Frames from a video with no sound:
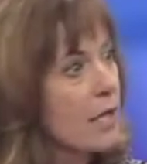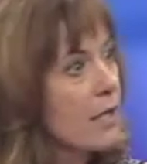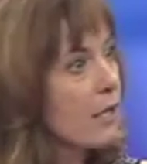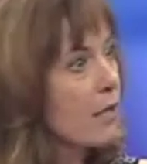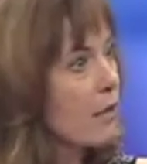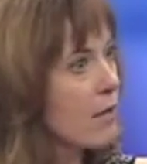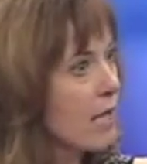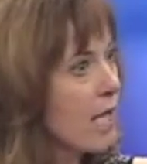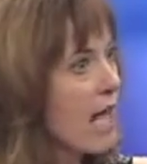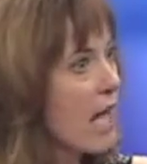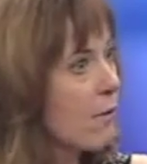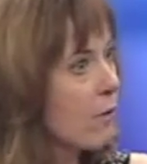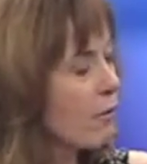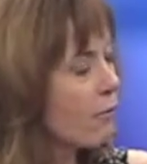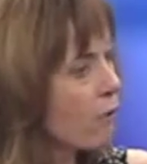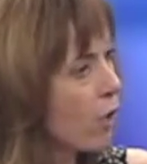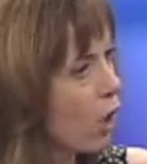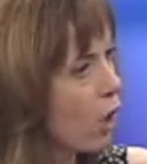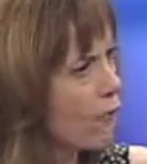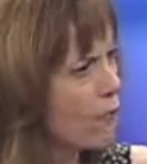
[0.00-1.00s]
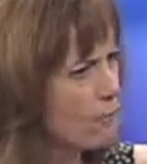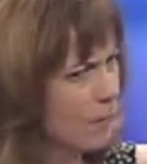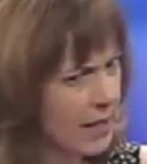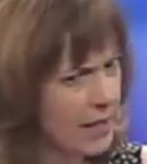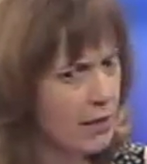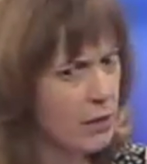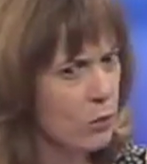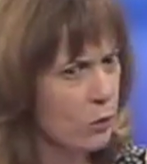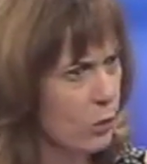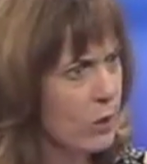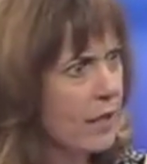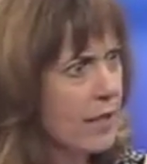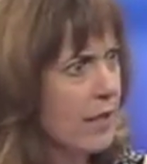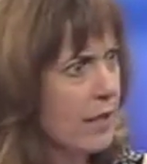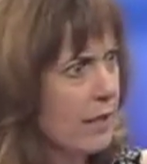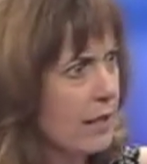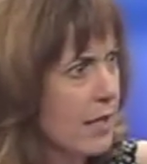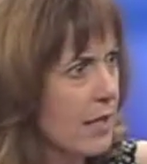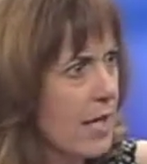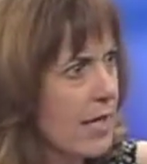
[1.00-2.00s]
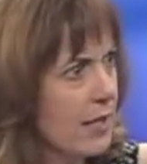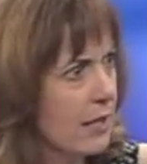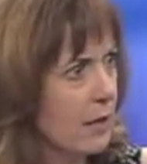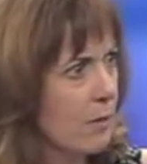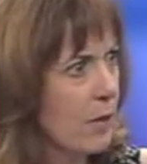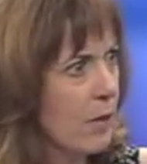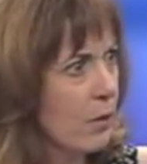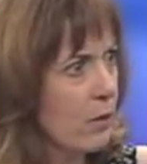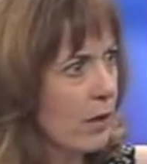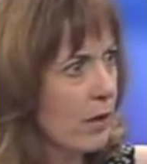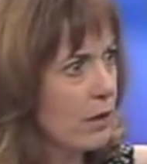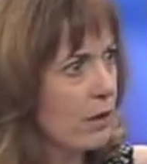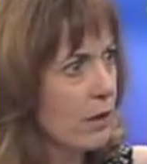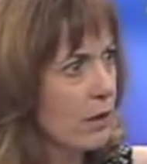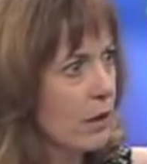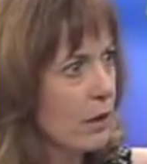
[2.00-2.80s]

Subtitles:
to the game of golf and makes us really excited about it.